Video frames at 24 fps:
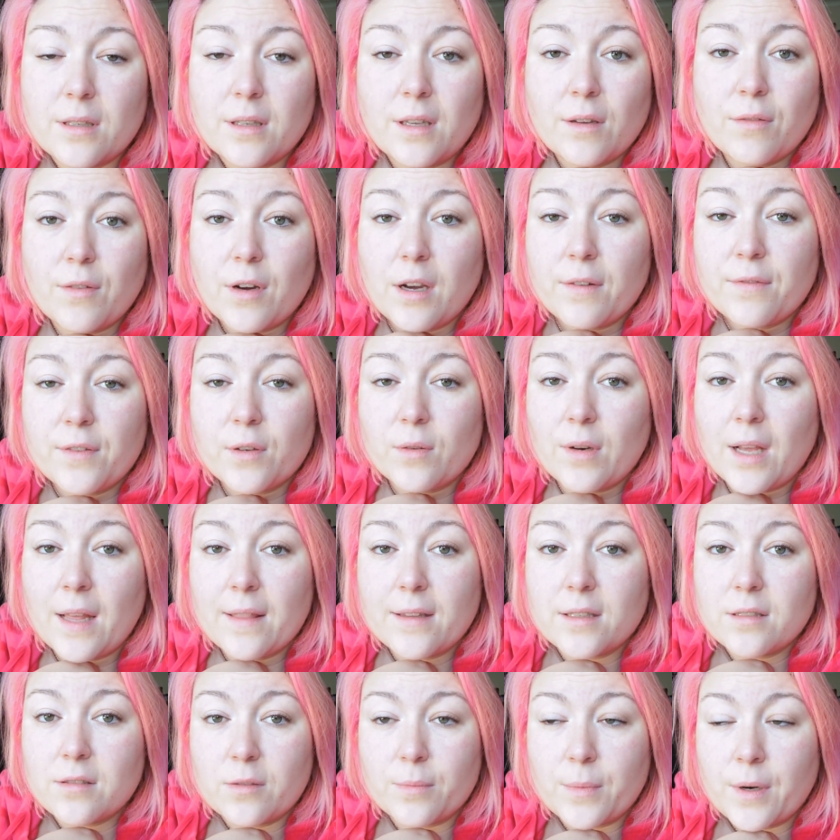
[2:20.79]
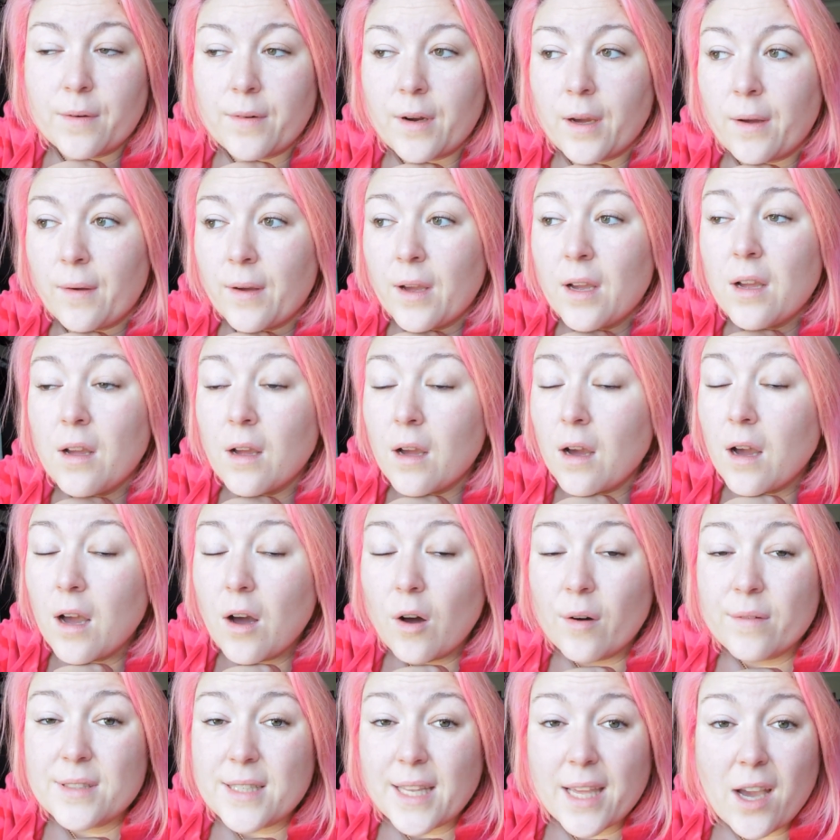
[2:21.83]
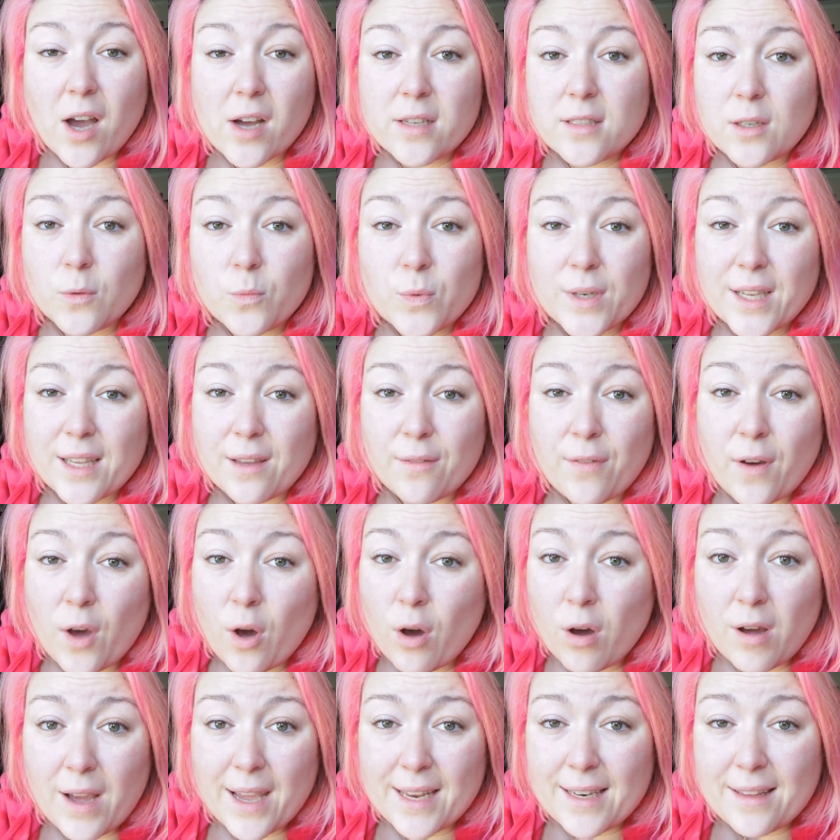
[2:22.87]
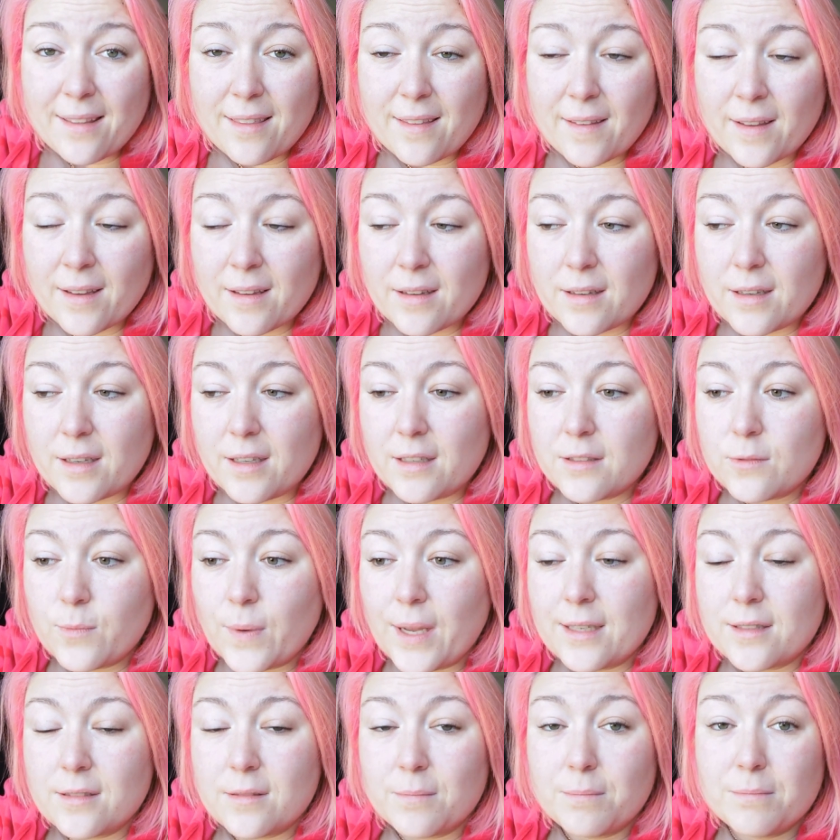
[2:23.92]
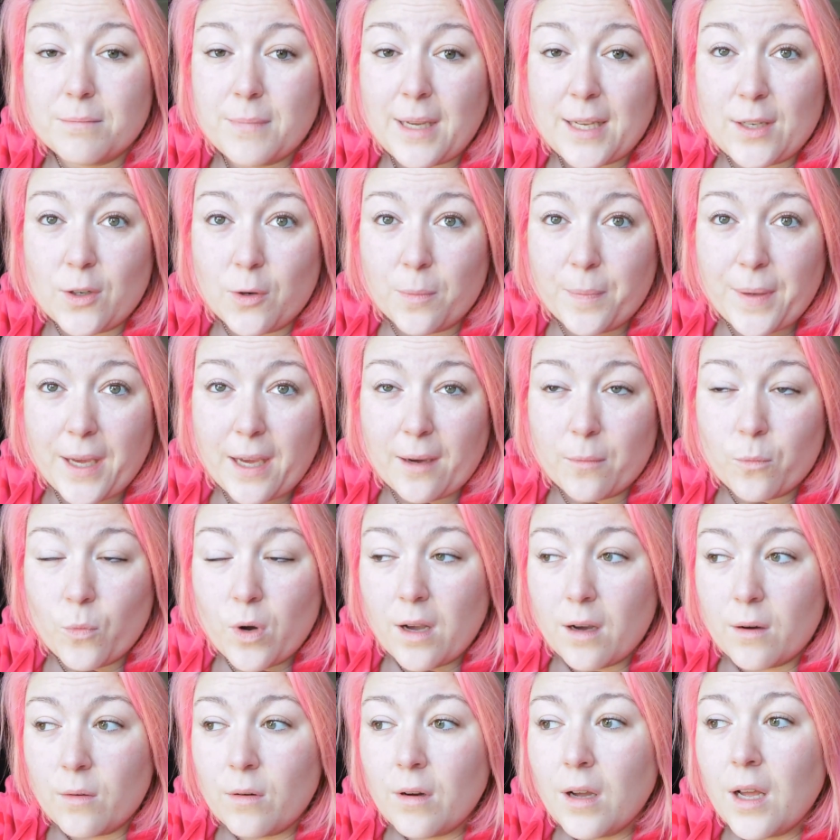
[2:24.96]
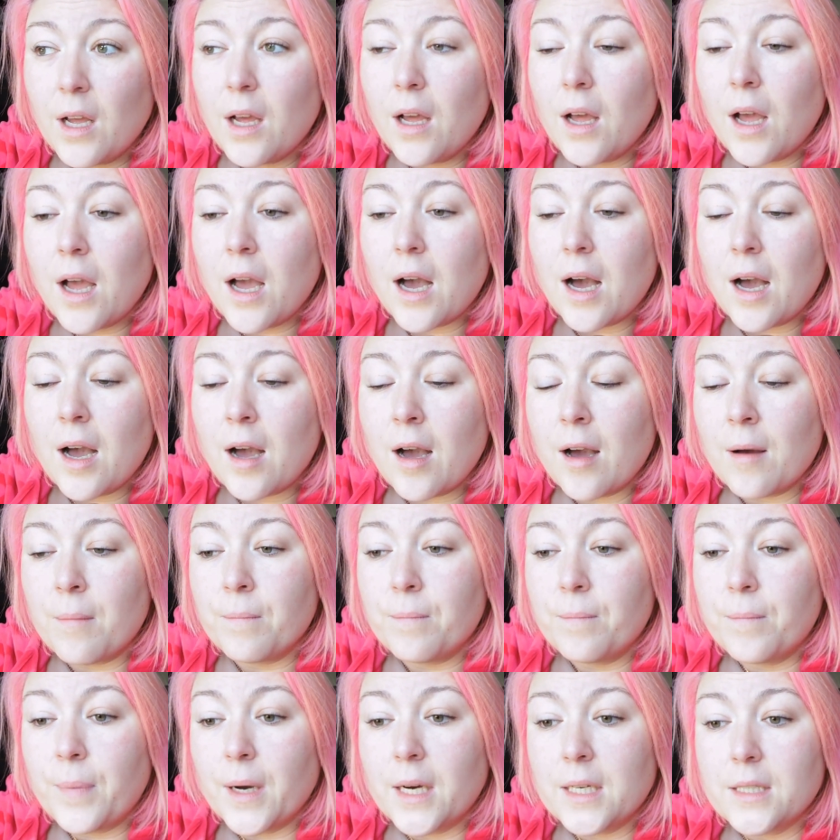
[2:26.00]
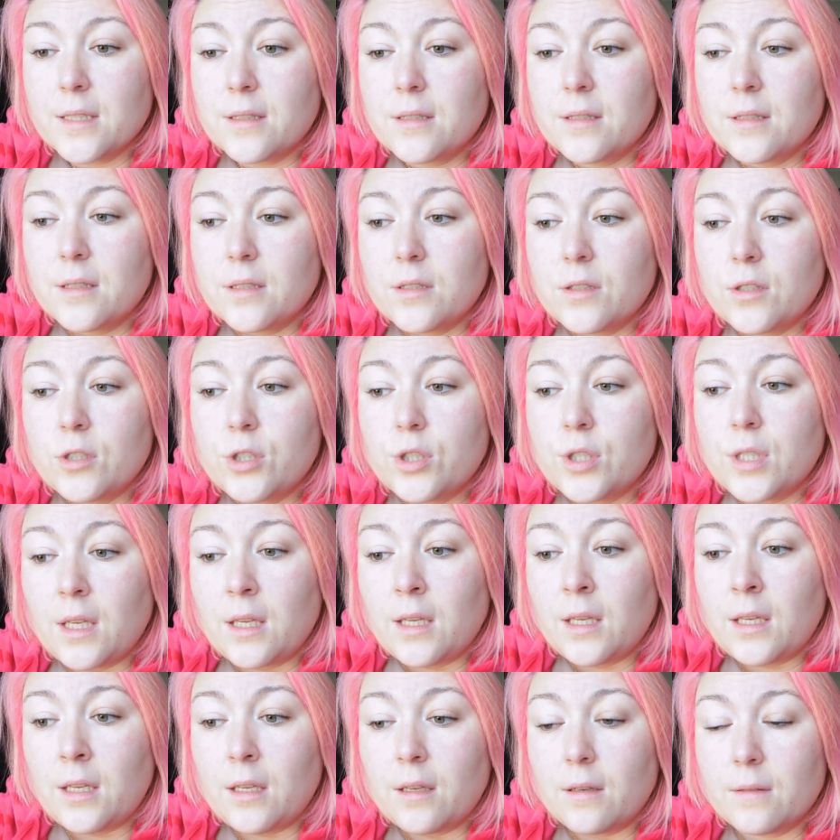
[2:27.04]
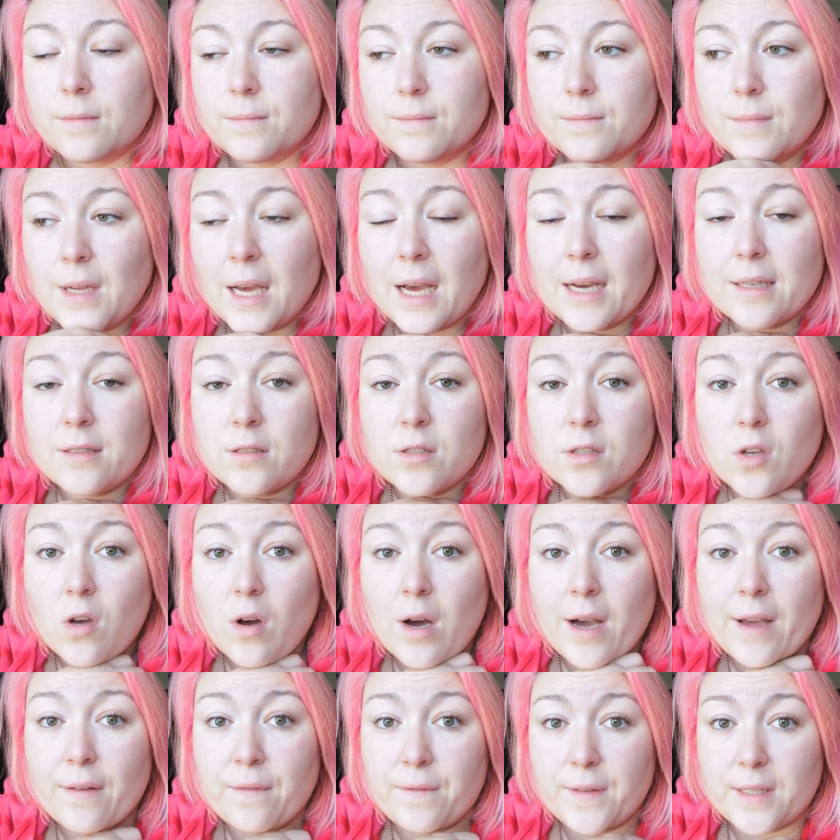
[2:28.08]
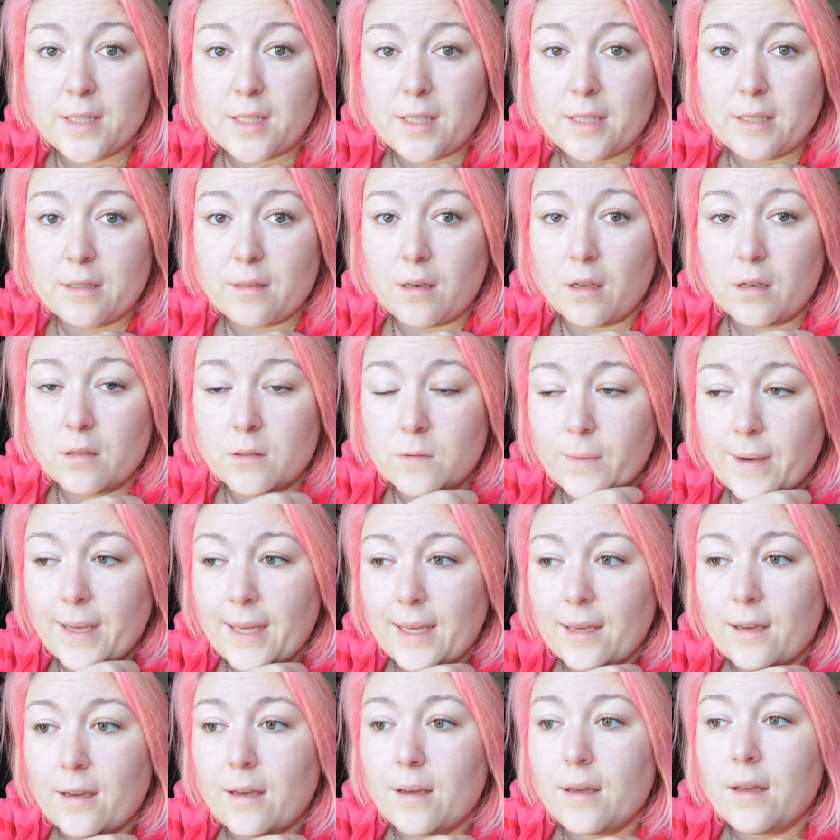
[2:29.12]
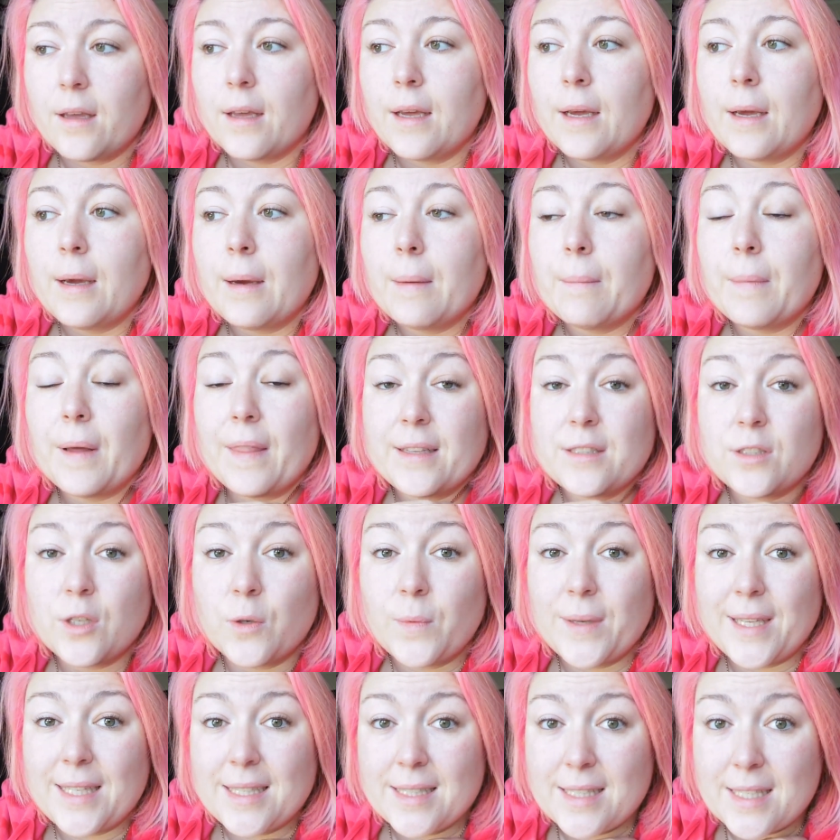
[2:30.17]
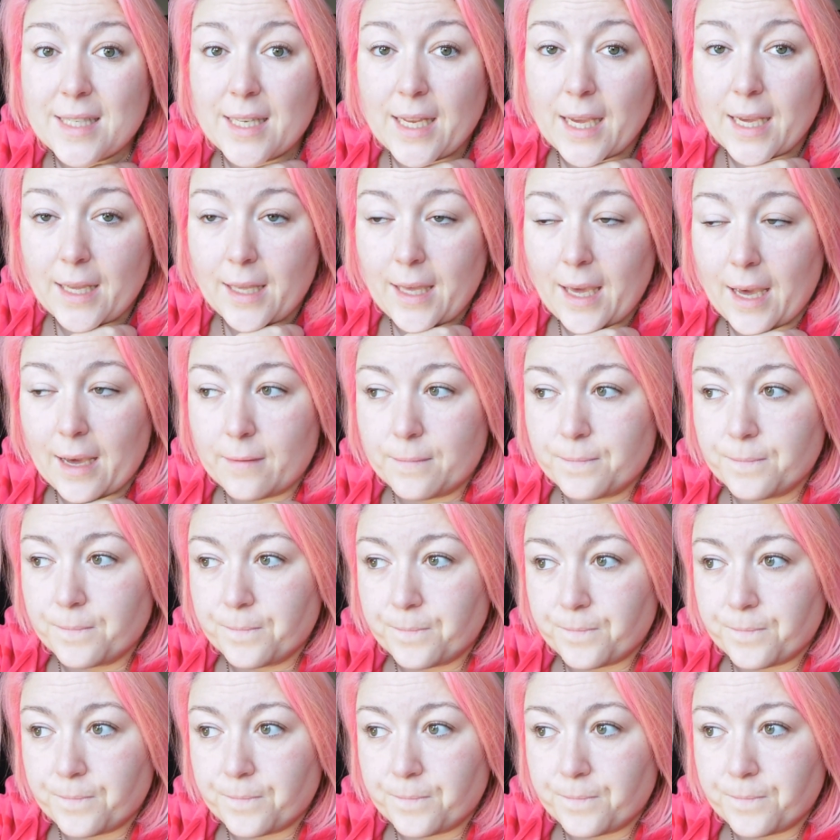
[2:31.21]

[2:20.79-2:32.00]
if I feel like this tomorrow, obviously I don't want to give her anything as well as me not being well, um, but she had Sky fitted last week, but there's no internet yet.